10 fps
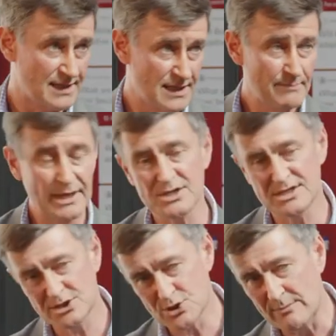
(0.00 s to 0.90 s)
Because the
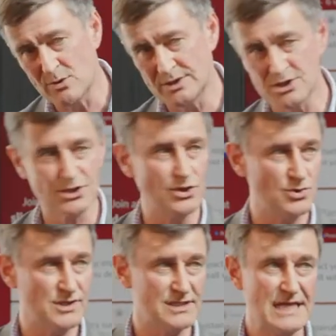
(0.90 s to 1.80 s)
trouble with the schools
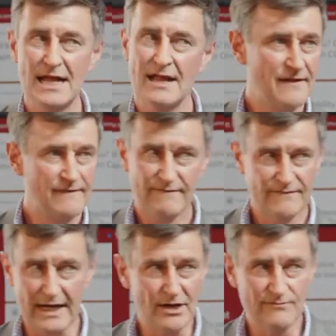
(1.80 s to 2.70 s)
is they
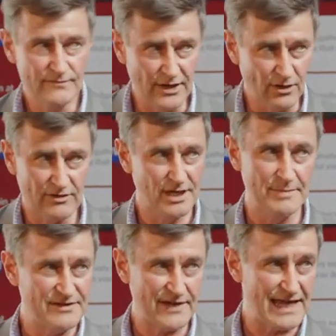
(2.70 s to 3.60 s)
don't, they're not going to be
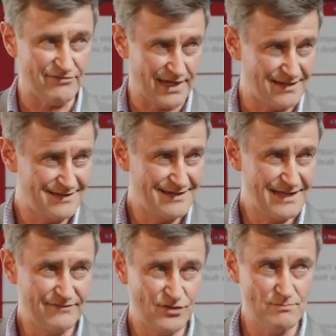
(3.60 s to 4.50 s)
forgiving.
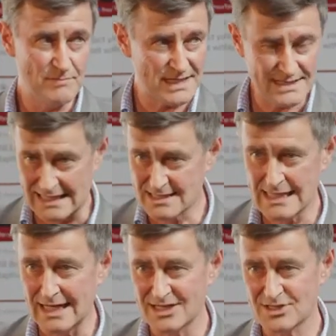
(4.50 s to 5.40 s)
If you miss that
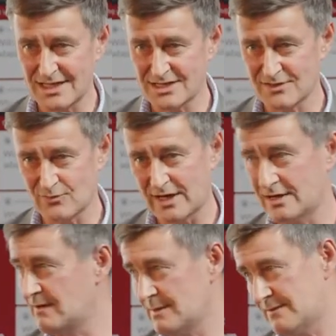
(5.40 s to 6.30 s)
selling season of when, I
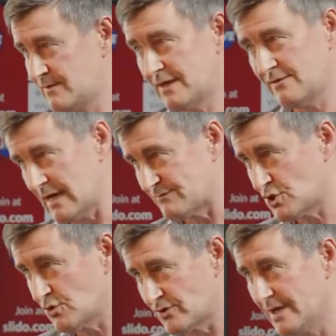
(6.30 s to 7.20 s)
mean, if any of you have
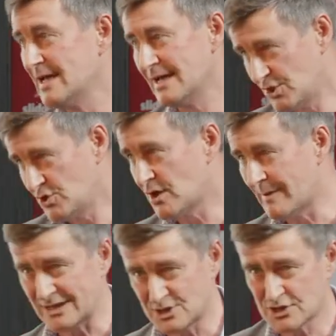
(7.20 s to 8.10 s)
children, you go
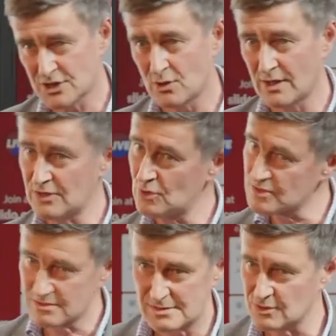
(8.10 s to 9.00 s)
back to school and your,
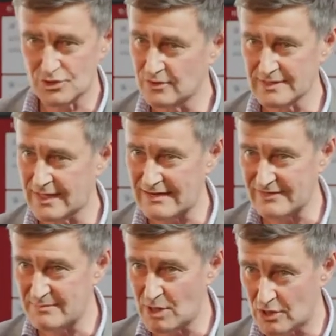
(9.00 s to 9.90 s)
your children don't have any
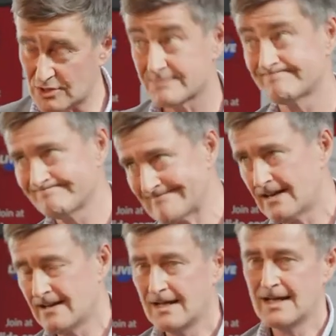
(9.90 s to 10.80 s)
books,
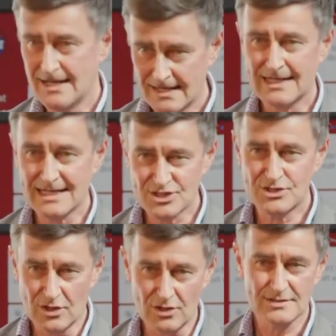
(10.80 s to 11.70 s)
that's
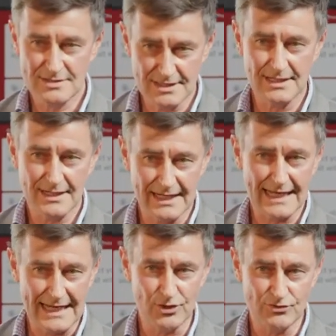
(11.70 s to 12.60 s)
not uh, going to get
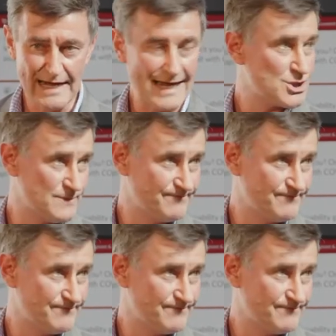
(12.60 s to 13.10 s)
a good reaction.